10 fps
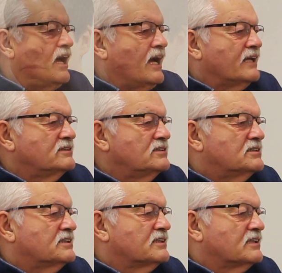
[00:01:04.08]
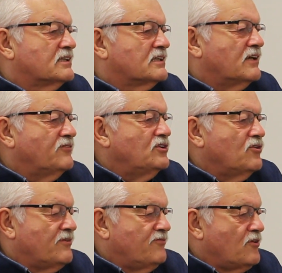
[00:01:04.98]
And given
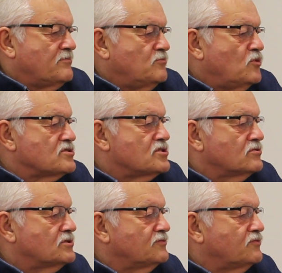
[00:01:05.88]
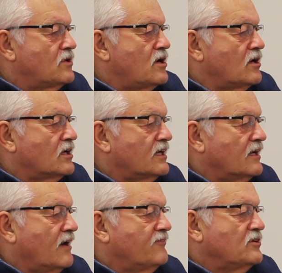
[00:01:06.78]
your involvement, what sort of work
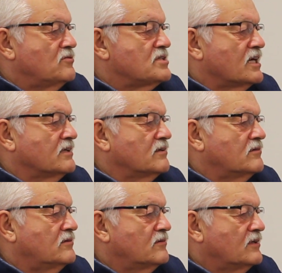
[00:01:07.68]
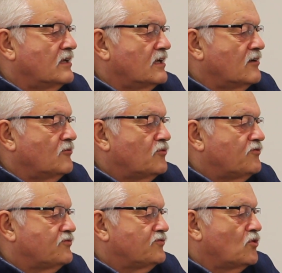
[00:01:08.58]
have you done
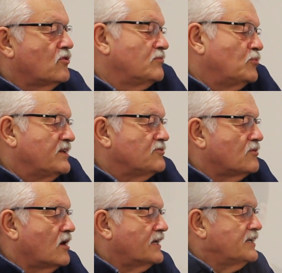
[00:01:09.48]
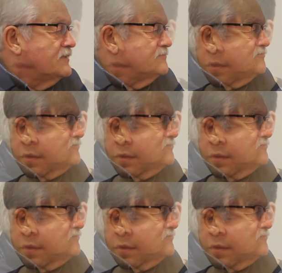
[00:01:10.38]
for and with RICA?